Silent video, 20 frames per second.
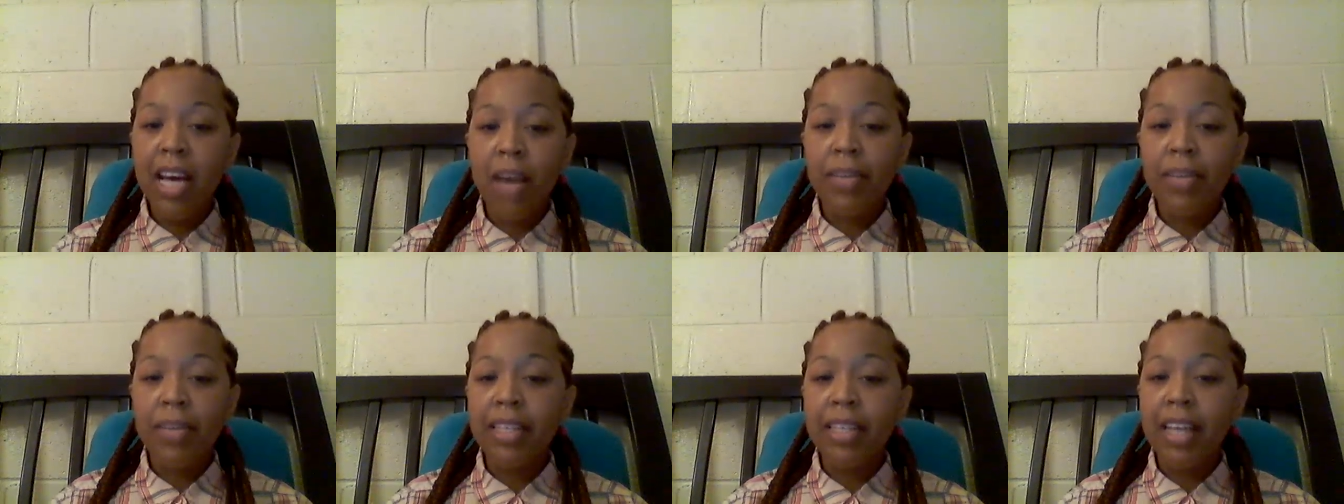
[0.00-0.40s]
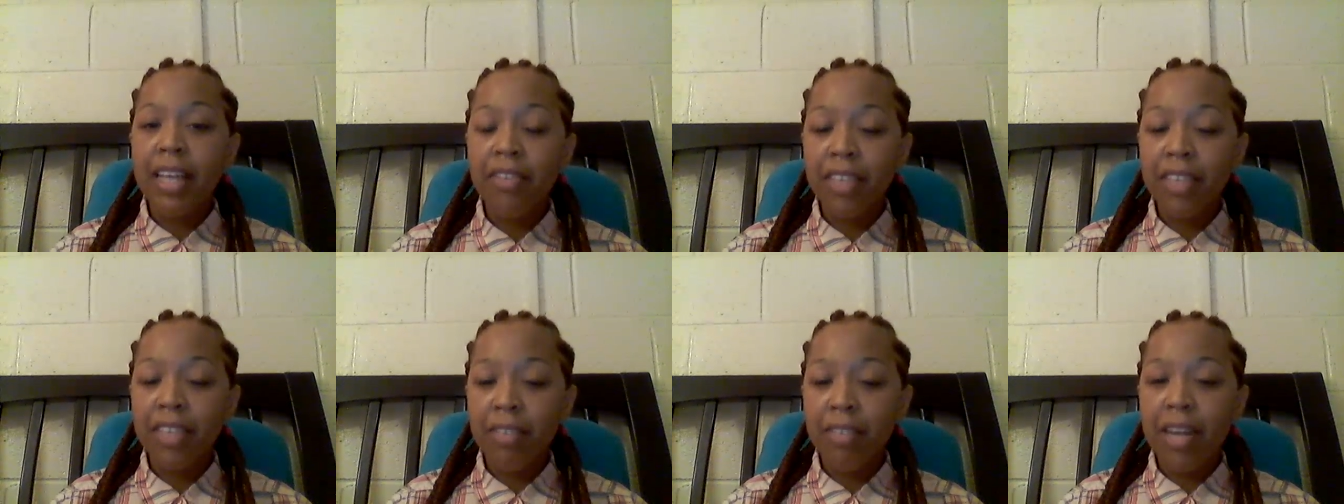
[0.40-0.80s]
I would
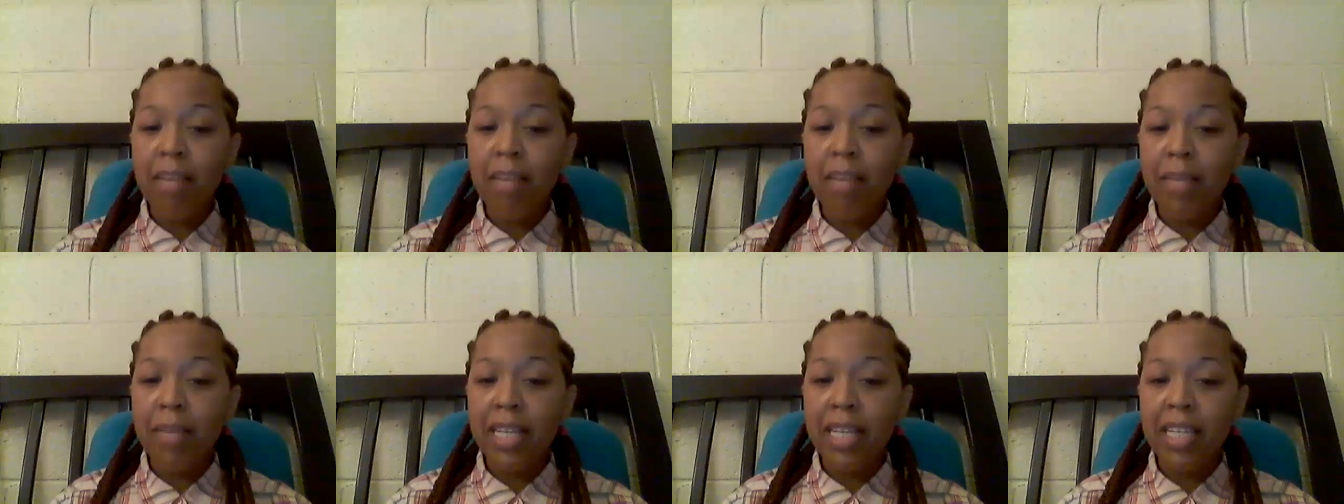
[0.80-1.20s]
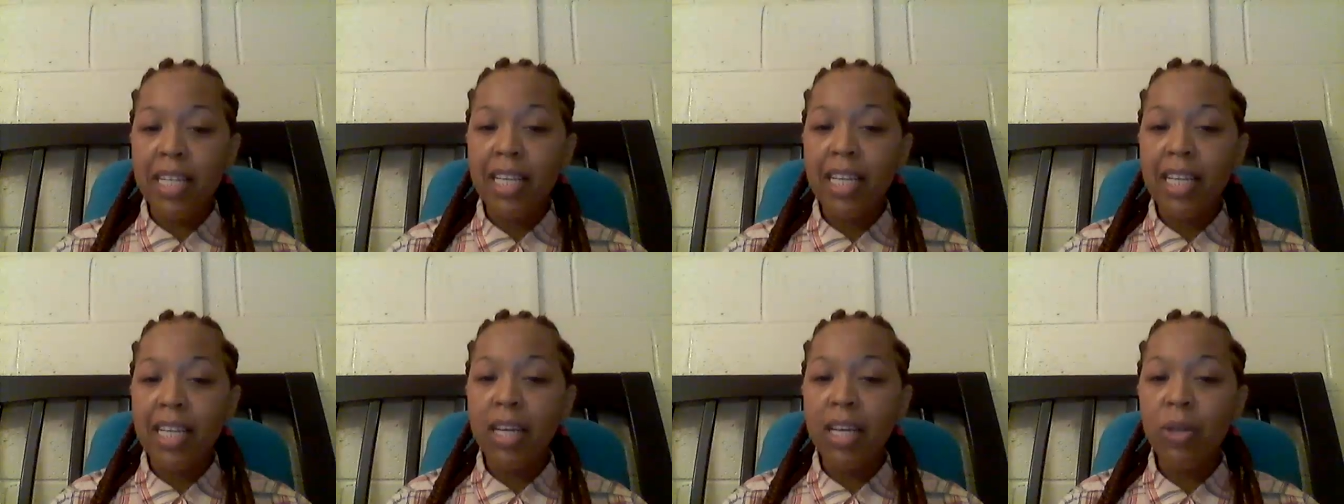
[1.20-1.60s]
definitely recommend it.
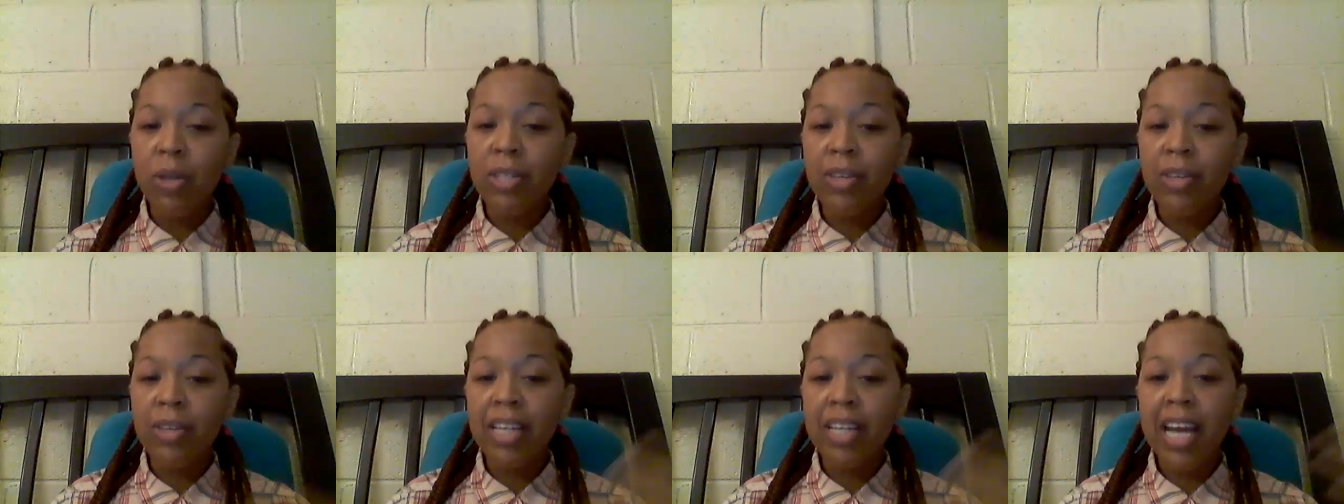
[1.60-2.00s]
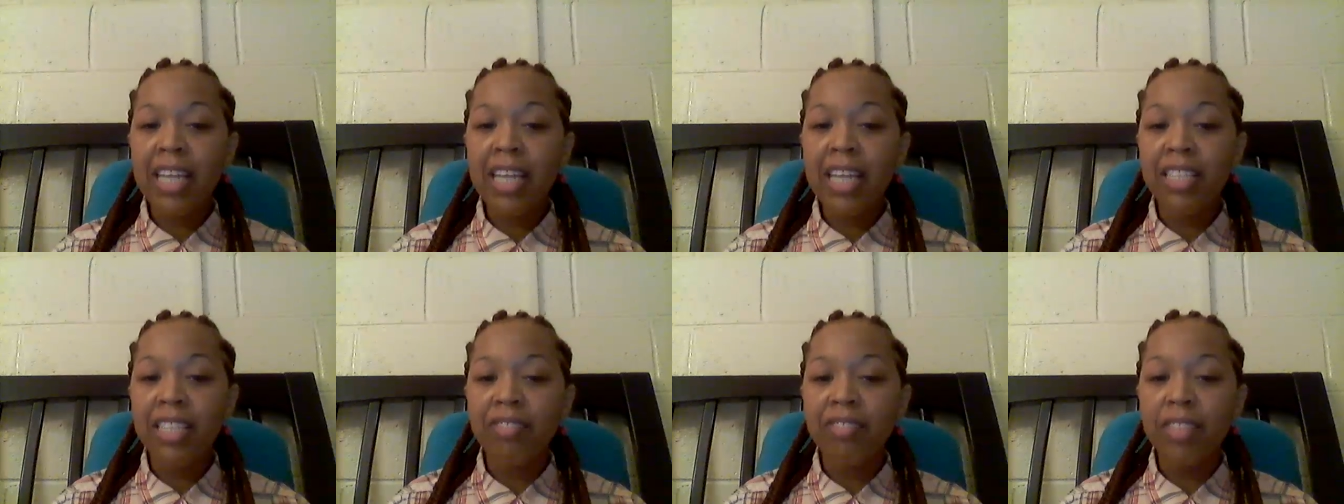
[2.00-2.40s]
It goes on
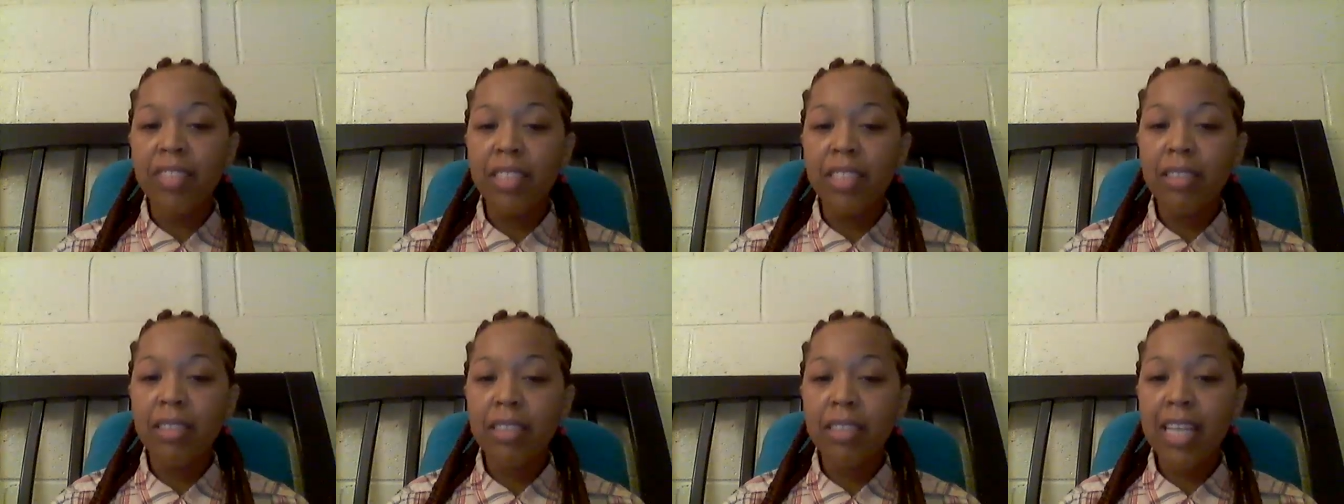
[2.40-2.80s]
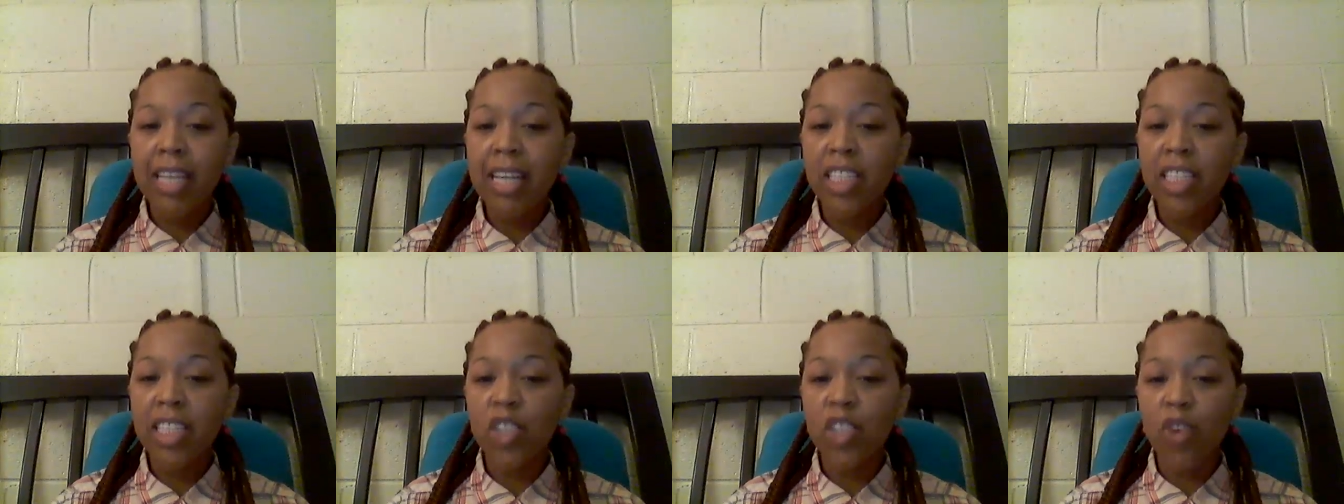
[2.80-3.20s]
kind
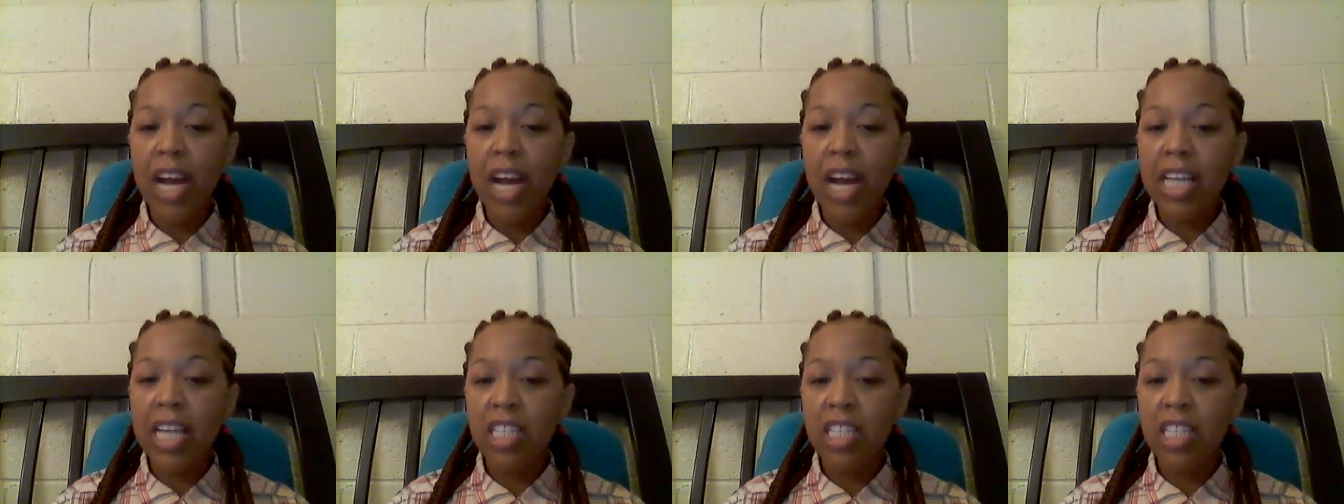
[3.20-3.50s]
of dry